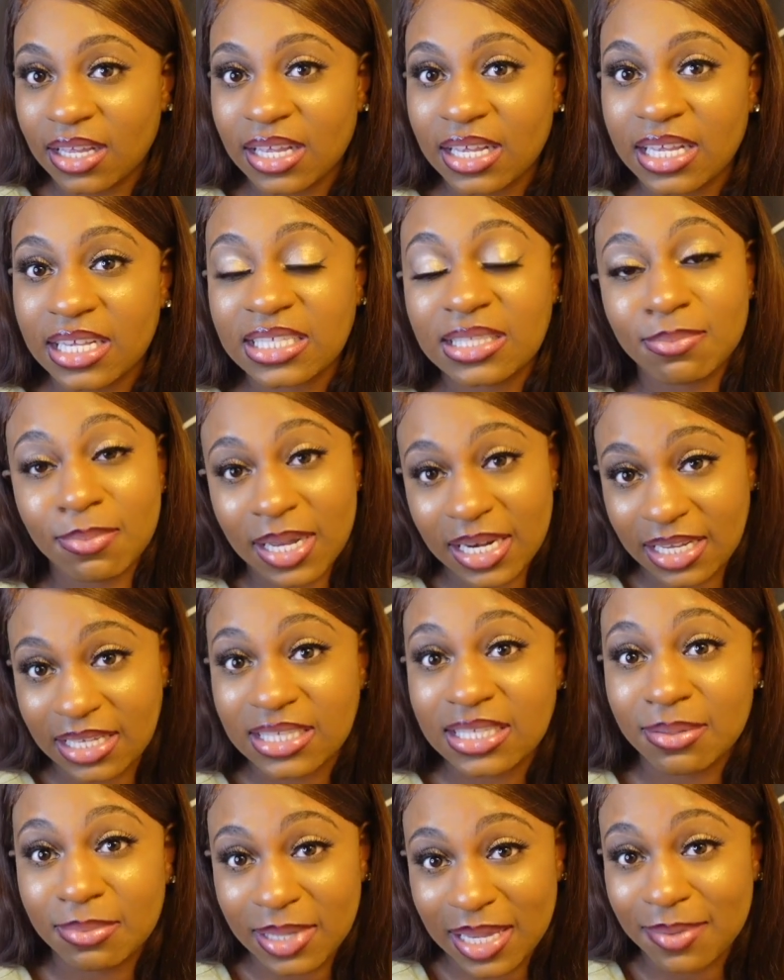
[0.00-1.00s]
it's money
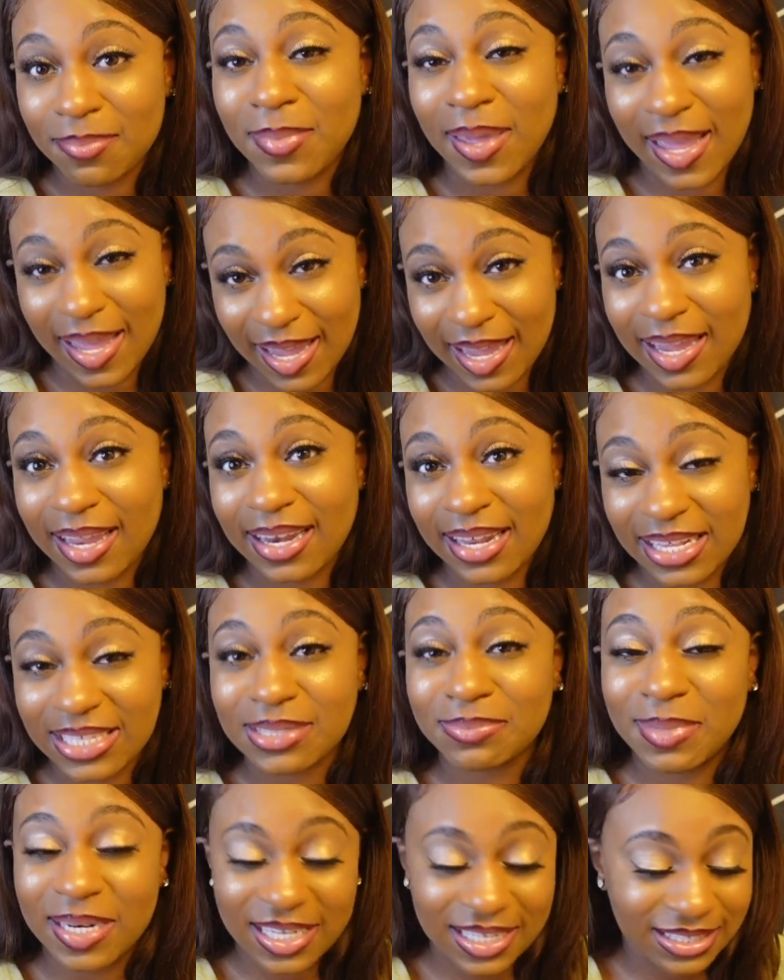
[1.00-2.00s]
to be made. It's
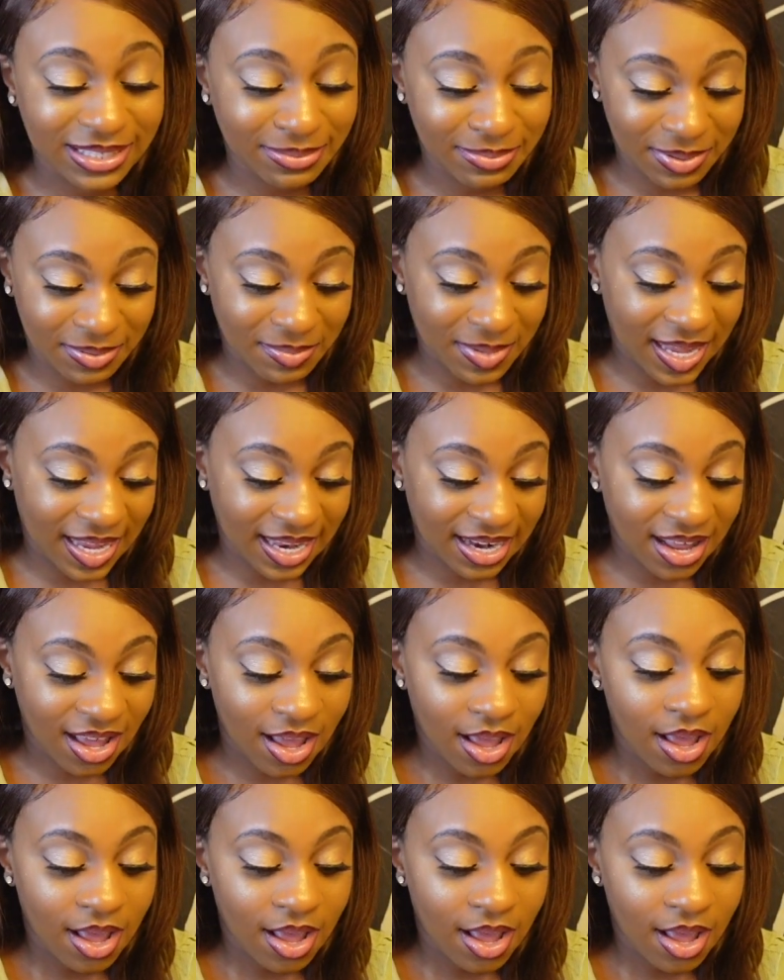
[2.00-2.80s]
money to be made.